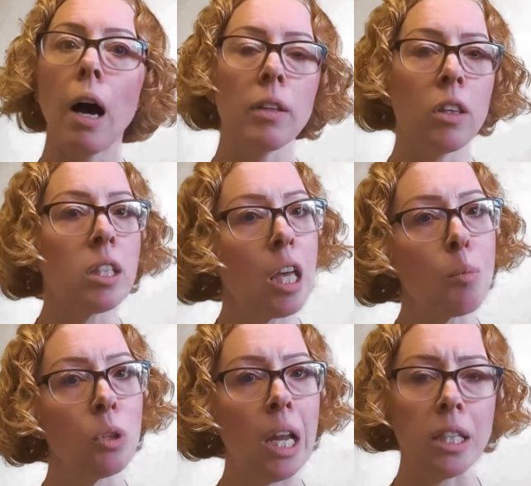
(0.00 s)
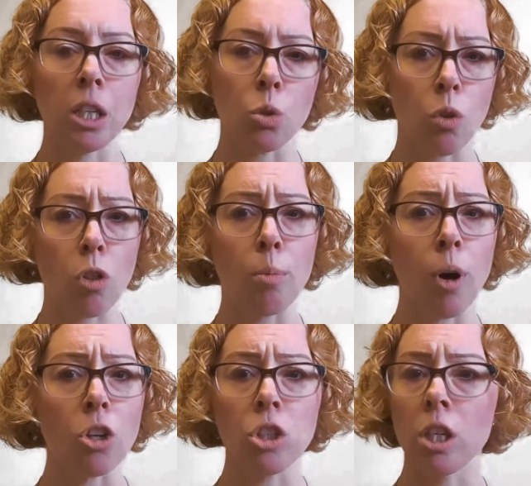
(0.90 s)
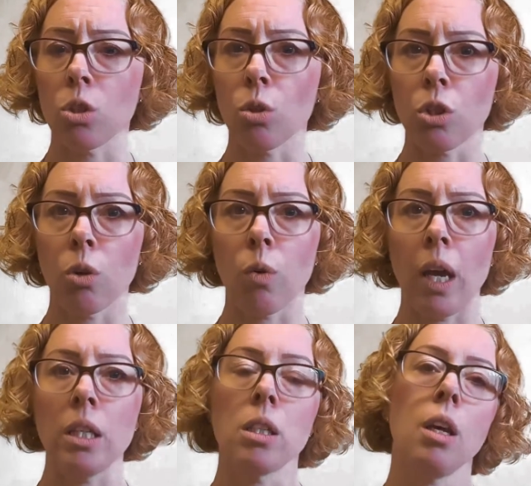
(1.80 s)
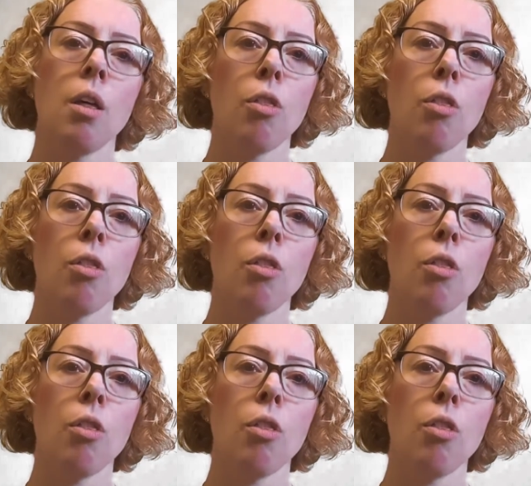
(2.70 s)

And then the same on lettings, although the margin is not so great,